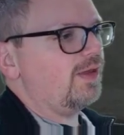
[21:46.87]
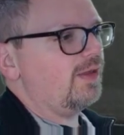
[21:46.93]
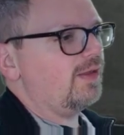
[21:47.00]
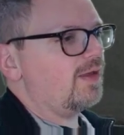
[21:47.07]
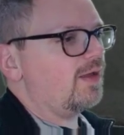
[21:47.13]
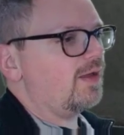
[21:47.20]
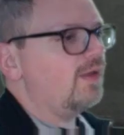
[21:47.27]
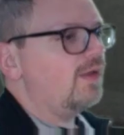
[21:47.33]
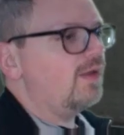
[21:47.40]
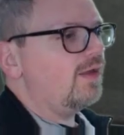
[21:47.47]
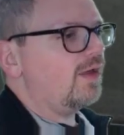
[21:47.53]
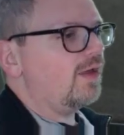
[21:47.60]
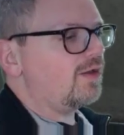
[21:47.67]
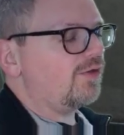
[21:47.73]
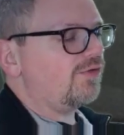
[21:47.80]
a
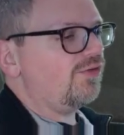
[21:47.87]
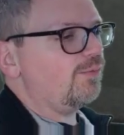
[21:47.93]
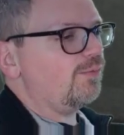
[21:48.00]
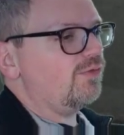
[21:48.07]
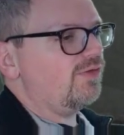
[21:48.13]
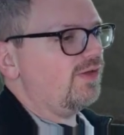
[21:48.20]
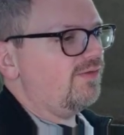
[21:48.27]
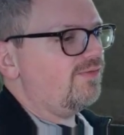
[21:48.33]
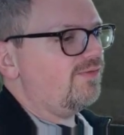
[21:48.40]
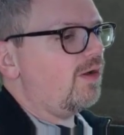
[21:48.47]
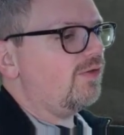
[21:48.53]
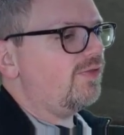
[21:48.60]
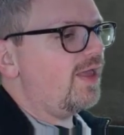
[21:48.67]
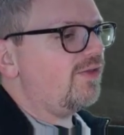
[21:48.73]
customer default,